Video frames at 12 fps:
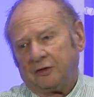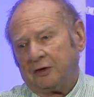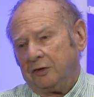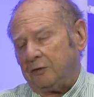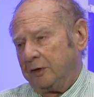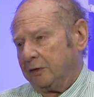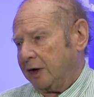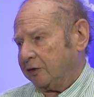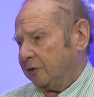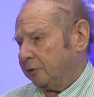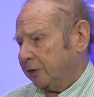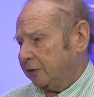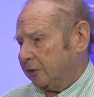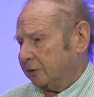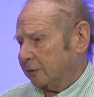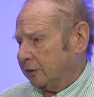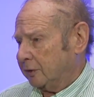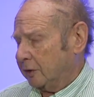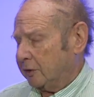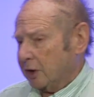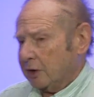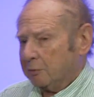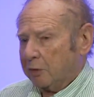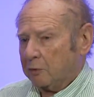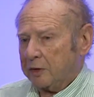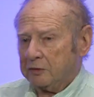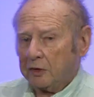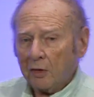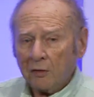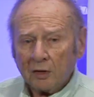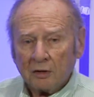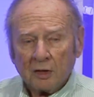can do it and lots of places can do it, but we don't